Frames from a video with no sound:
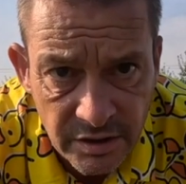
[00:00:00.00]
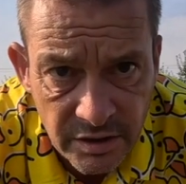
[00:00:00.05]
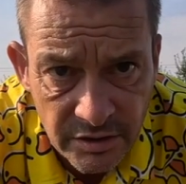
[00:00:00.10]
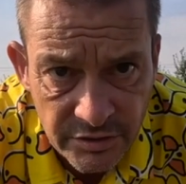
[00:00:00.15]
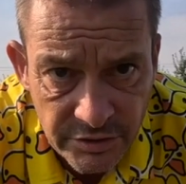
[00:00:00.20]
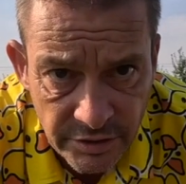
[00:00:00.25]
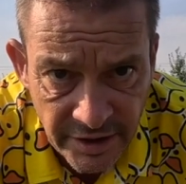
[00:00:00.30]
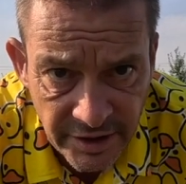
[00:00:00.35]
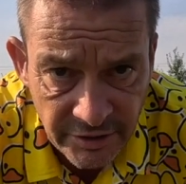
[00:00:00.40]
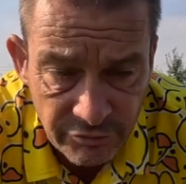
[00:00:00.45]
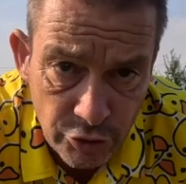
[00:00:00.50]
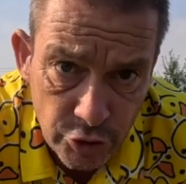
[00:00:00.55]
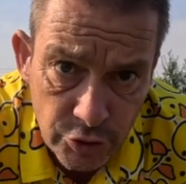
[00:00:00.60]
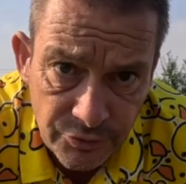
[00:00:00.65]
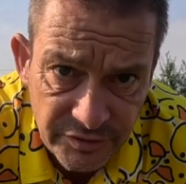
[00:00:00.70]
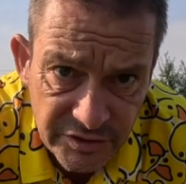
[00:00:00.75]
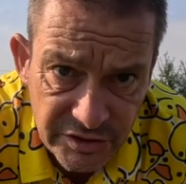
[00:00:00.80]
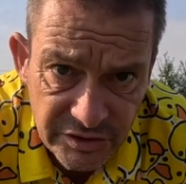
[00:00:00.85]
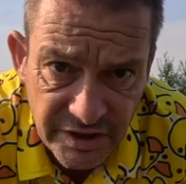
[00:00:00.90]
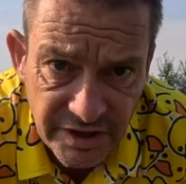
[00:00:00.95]
So that
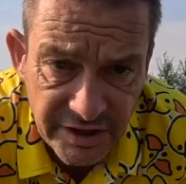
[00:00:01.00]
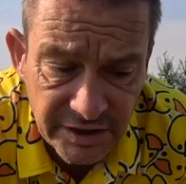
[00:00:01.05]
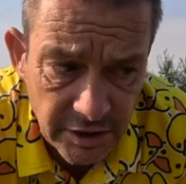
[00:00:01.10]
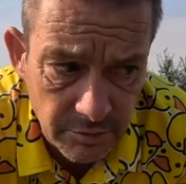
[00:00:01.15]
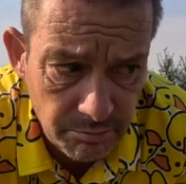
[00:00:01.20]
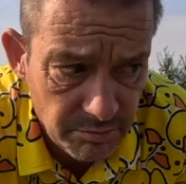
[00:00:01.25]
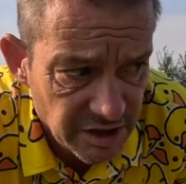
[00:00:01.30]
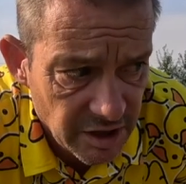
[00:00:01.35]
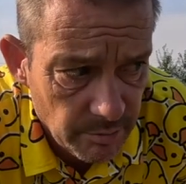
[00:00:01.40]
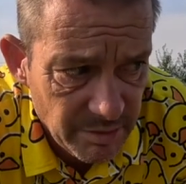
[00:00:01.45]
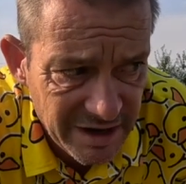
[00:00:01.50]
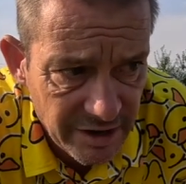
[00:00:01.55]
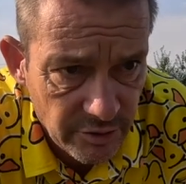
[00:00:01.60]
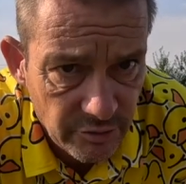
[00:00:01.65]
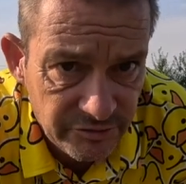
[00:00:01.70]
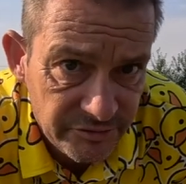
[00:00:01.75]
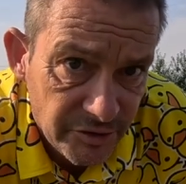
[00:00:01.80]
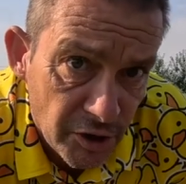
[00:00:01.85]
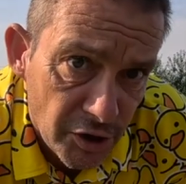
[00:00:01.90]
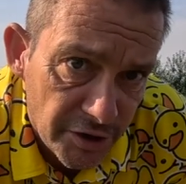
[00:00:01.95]
roof has taken me
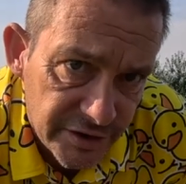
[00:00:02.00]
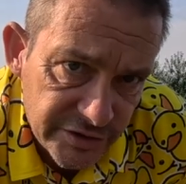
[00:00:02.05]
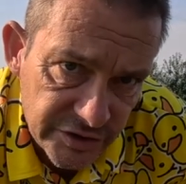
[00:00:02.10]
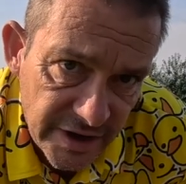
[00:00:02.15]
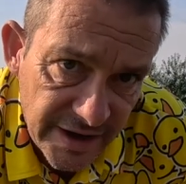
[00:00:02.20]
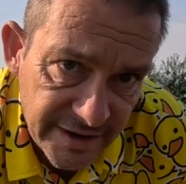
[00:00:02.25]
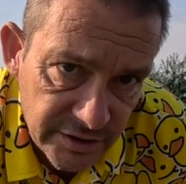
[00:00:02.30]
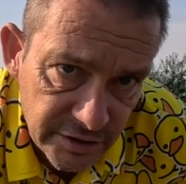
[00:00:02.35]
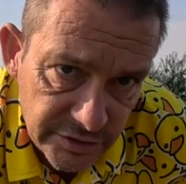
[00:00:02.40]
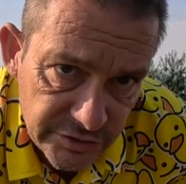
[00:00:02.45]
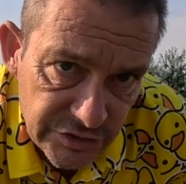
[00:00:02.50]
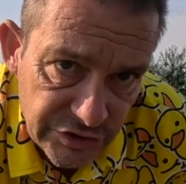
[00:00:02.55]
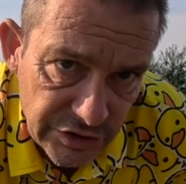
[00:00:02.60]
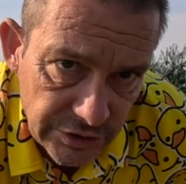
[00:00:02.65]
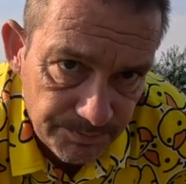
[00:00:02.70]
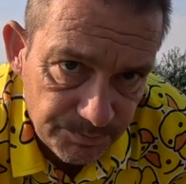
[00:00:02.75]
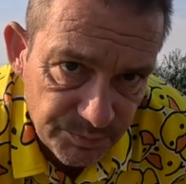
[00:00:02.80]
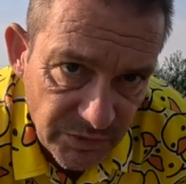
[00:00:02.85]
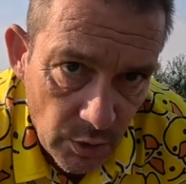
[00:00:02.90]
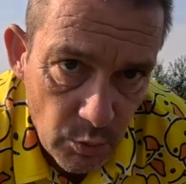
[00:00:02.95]
about 40 seconds.
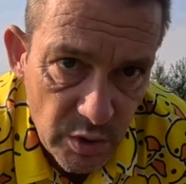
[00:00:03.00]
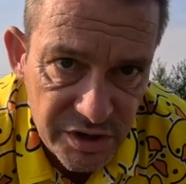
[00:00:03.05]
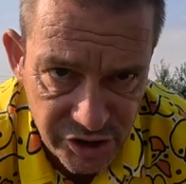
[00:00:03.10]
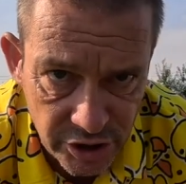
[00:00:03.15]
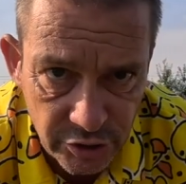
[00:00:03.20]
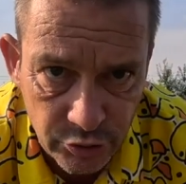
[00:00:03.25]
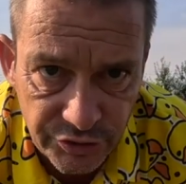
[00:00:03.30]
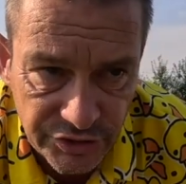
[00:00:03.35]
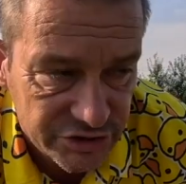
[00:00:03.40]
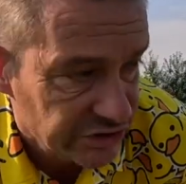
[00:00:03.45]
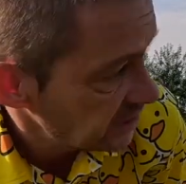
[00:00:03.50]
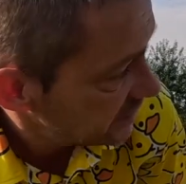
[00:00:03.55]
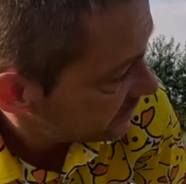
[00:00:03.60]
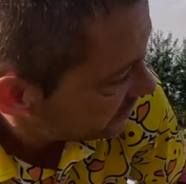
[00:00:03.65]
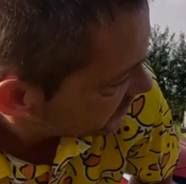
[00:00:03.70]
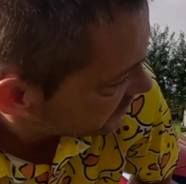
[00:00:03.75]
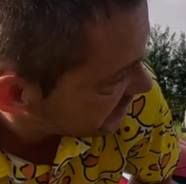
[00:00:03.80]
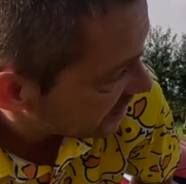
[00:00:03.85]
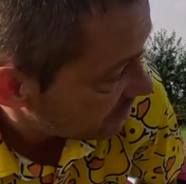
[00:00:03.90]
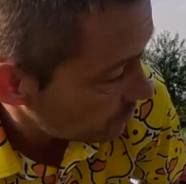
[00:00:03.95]
I wish I could say
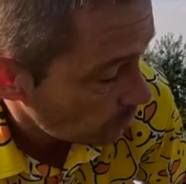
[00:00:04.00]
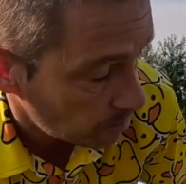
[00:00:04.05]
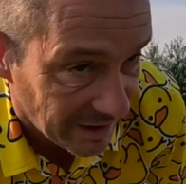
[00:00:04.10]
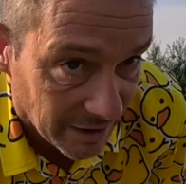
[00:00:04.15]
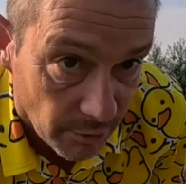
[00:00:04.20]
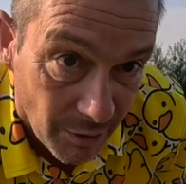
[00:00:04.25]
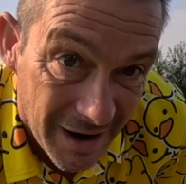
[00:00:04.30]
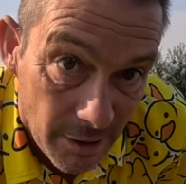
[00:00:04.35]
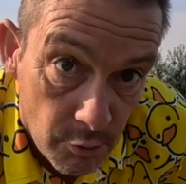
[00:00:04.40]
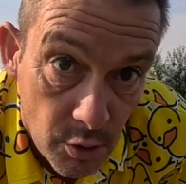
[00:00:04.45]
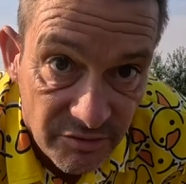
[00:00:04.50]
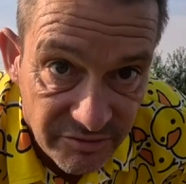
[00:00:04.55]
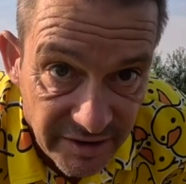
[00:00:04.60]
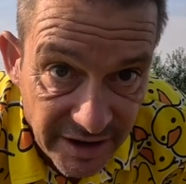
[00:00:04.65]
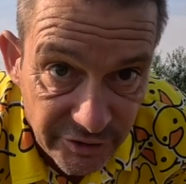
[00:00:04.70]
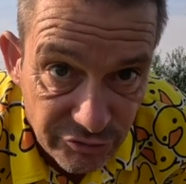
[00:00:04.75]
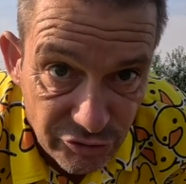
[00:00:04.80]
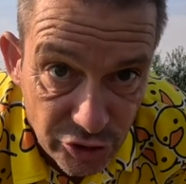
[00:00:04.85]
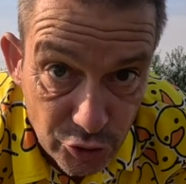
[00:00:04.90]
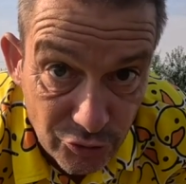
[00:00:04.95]
the same about our
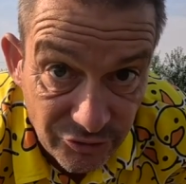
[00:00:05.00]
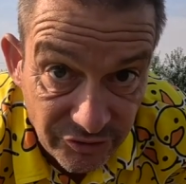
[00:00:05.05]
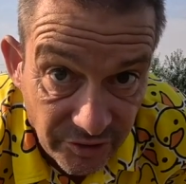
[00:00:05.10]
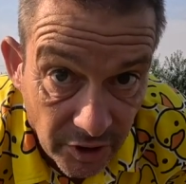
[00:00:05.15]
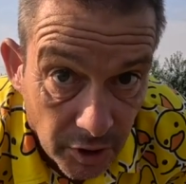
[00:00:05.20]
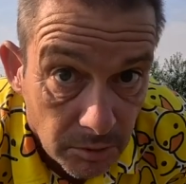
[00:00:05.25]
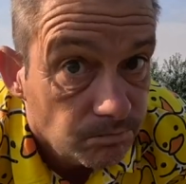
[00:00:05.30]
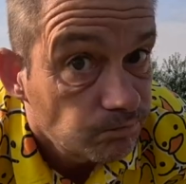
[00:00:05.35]
van roof.